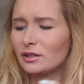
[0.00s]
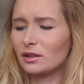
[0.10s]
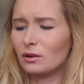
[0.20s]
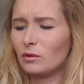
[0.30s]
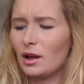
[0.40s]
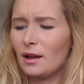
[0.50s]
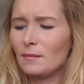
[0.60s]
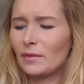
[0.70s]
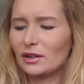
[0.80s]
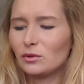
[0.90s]
So
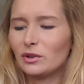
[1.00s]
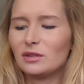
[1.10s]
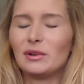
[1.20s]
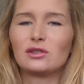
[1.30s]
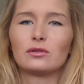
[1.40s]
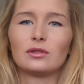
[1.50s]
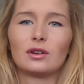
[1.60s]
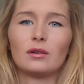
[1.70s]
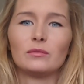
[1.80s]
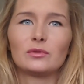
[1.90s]
I just wanted to make sure that the
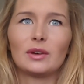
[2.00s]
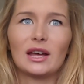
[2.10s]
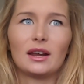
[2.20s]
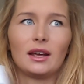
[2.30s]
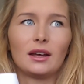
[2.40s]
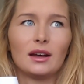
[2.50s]
gums were getting